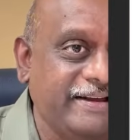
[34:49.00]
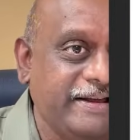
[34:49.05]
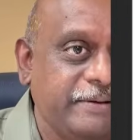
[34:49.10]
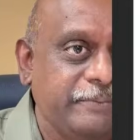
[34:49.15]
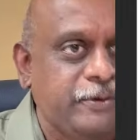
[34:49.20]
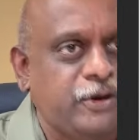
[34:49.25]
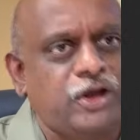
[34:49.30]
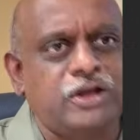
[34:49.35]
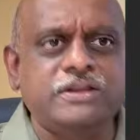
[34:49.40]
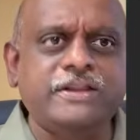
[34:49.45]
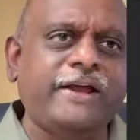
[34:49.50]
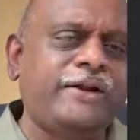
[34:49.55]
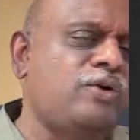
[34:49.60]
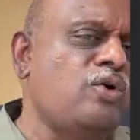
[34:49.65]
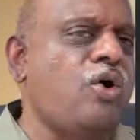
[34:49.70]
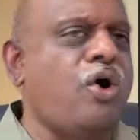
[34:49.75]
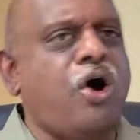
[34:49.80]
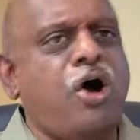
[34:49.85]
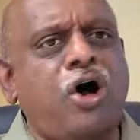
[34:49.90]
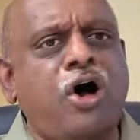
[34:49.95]
because they know
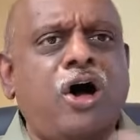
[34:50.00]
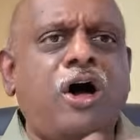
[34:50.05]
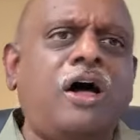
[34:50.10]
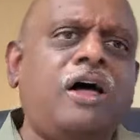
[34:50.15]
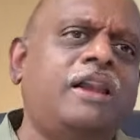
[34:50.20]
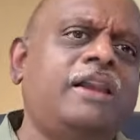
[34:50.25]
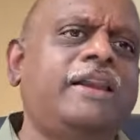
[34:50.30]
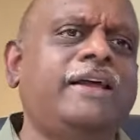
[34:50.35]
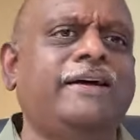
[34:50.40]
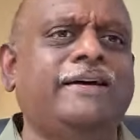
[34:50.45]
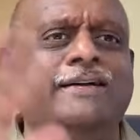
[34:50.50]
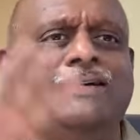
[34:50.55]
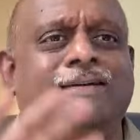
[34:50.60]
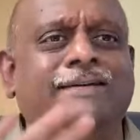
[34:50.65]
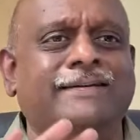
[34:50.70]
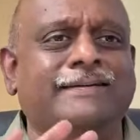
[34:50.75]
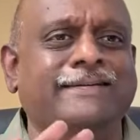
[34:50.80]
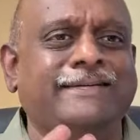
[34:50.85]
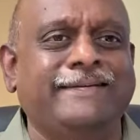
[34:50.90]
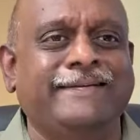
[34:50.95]
all
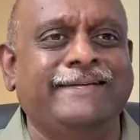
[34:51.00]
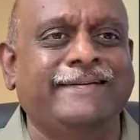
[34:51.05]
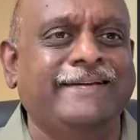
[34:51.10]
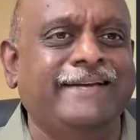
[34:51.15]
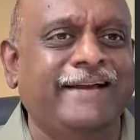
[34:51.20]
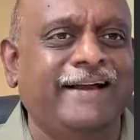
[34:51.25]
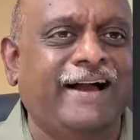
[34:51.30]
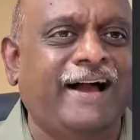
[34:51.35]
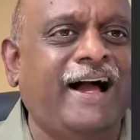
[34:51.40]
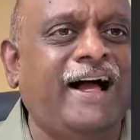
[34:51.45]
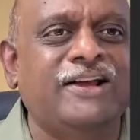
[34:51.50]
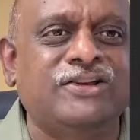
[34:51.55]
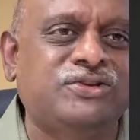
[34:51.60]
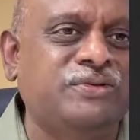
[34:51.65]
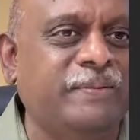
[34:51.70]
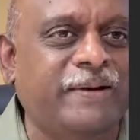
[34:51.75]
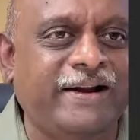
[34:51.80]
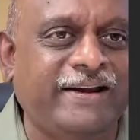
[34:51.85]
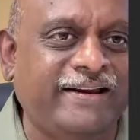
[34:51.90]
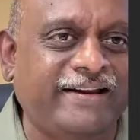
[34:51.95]

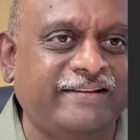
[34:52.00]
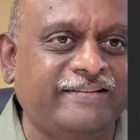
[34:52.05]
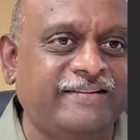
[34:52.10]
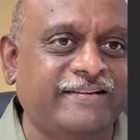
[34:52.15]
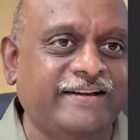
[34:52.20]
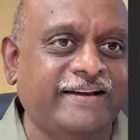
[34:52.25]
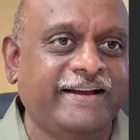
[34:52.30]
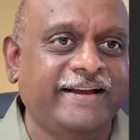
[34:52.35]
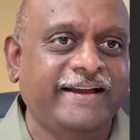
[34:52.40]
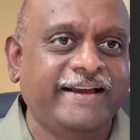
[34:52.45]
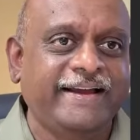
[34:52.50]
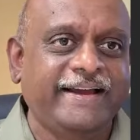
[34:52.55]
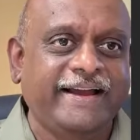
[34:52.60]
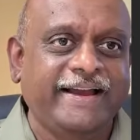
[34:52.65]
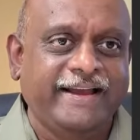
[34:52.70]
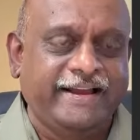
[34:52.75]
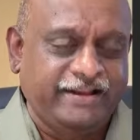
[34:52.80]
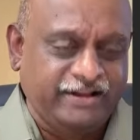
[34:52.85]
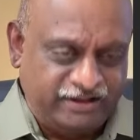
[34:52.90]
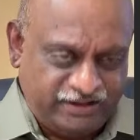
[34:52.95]
asthma drugs.
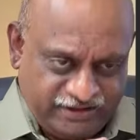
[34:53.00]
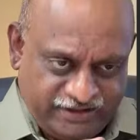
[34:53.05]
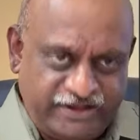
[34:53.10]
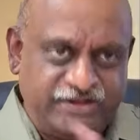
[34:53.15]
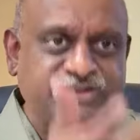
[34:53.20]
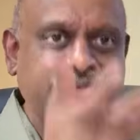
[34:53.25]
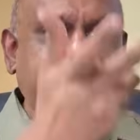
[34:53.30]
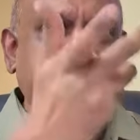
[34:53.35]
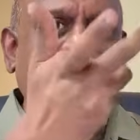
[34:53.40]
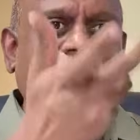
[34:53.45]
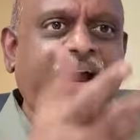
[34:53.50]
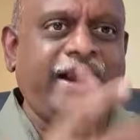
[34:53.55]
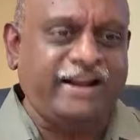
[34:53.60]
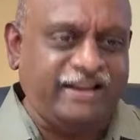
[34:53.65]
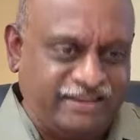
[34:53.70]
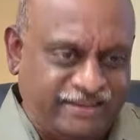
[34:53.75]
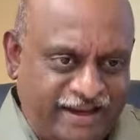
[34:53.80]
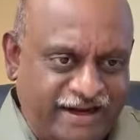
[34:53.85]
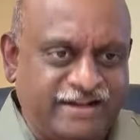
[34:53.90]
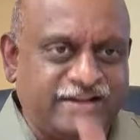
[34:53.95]
This steroid,
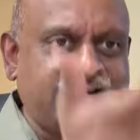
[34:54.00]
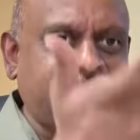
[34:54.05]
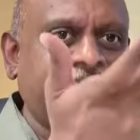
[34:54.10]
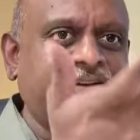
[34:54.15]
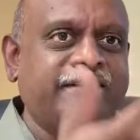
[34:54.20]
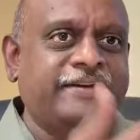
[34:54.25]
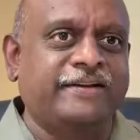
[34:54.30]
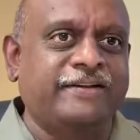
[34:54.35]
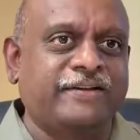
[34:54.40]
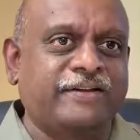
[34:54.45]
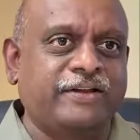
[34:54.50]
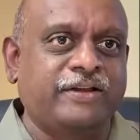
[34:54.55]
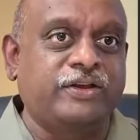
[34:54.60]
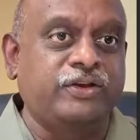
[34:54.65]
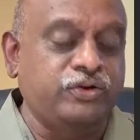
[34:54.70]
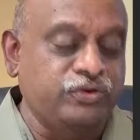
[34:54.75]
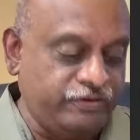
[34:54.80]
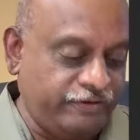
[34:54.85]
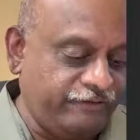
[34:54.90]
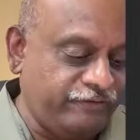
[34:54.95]
that
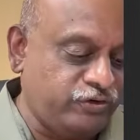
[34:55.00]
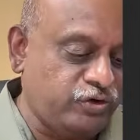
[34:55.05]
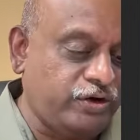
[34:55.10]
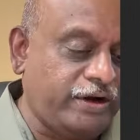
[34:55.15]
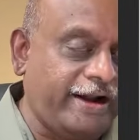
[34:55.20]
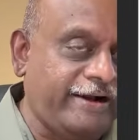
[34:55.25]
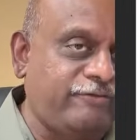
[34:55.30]
if you write